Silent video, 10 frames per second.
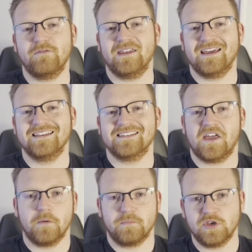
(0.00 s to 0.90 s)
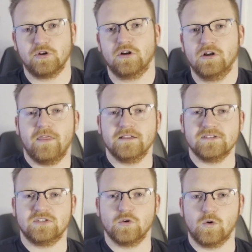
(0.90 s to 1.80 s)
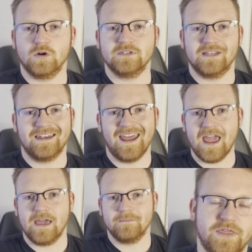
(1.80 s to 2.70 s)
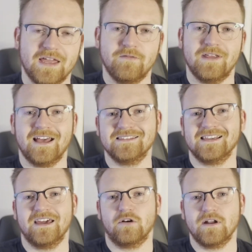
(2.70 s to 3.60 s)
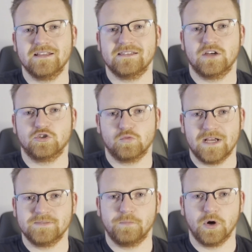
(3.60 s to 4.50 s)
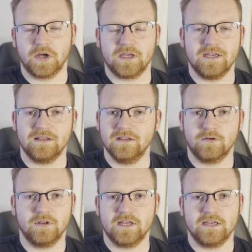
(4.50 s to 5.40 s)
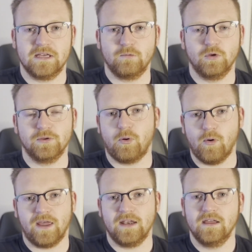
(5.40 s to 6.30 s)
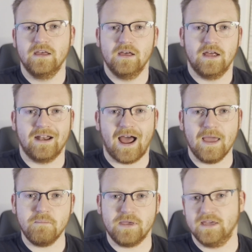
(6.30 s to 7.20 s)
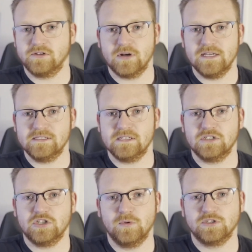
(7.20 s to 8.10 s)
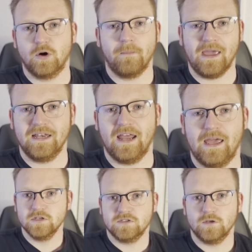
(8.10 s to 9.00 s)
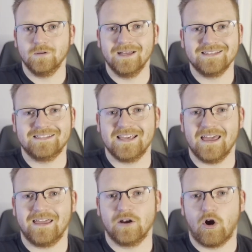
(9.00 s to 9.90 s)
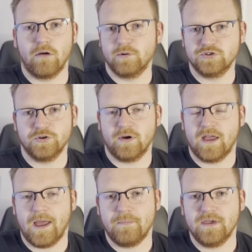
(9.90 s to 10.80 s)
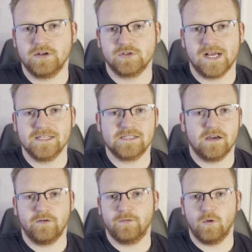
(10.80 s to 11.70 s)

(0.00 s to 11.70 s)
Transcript: of it as a computer that stores name. Think of it as the internet's address book. It literally will point an IP address to a domain name. So let's take an arbitrary IP address of